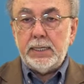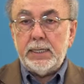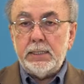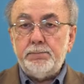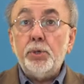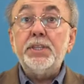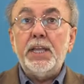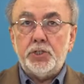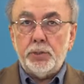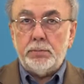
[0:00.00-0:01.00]
and
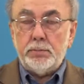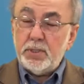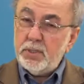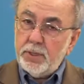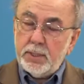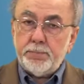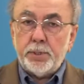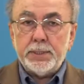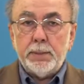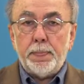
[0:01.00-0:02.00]
potential. This is very
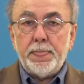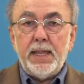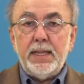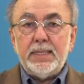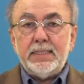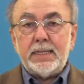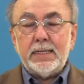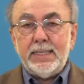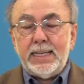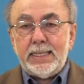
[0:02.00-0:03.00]
important. The
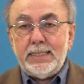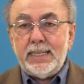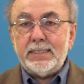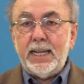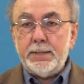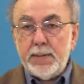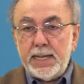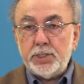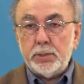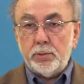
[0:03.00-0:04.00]
connectedness
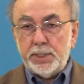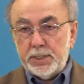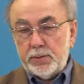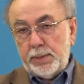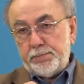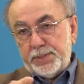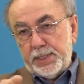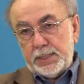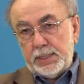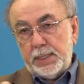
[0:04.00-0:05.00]
dimension, which is
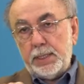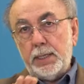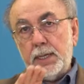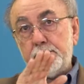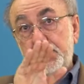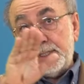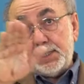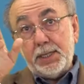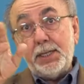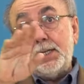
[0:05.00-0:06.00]
represented,
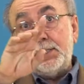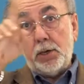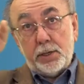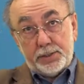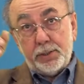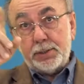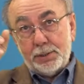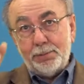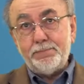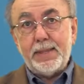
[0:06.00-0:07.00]
represented here in the
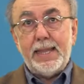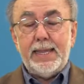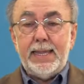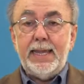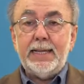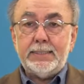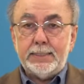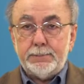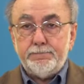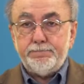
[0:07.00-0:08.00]
horizontal
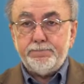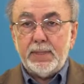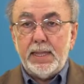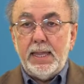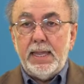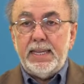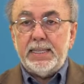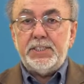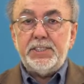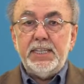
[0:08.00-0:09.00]
axis,
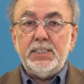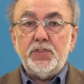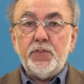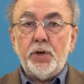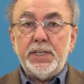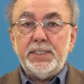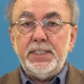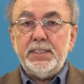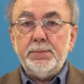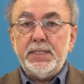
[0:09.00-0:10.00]
it stands for a
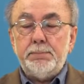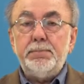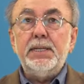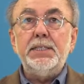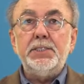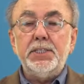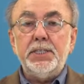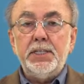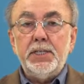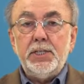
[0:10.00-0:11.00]
system's
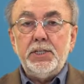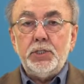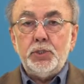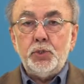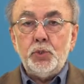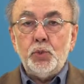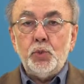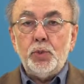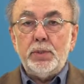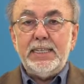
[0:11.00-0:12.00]
ability
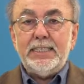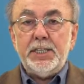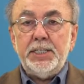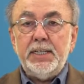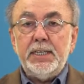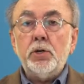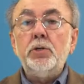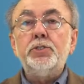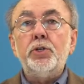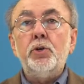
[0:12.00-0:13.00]
to internally
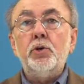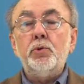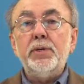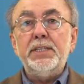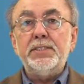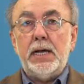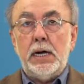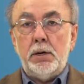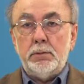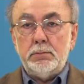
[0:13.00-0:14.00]
control its
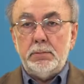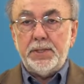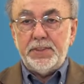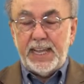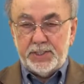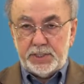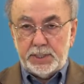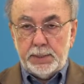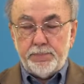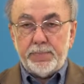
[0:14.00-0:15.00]
own
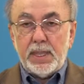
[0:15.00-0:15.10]
destiny.